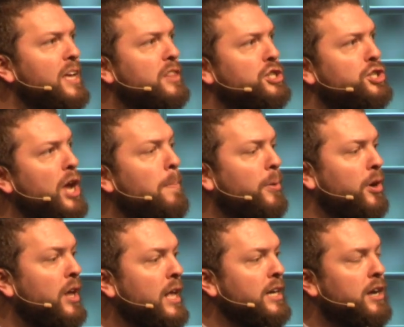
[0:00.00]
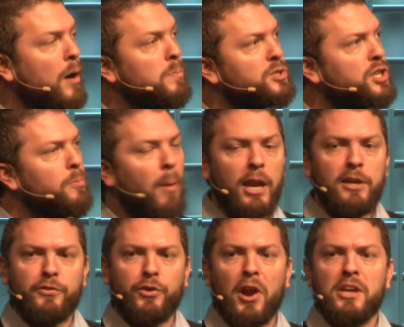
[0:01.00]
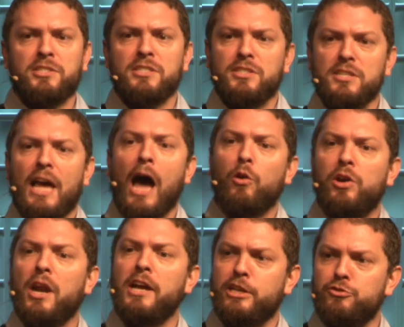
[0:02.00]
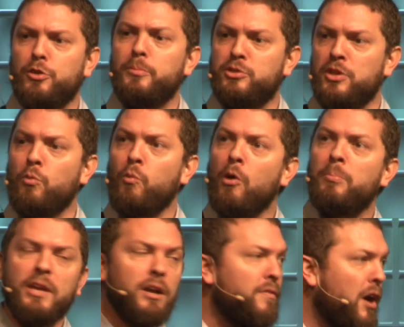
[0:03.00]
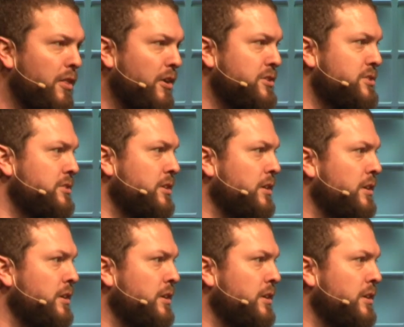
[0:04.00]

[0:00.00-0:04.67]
The shepherd comes to the body of Christ and says, how can I contribute to the well-being of others?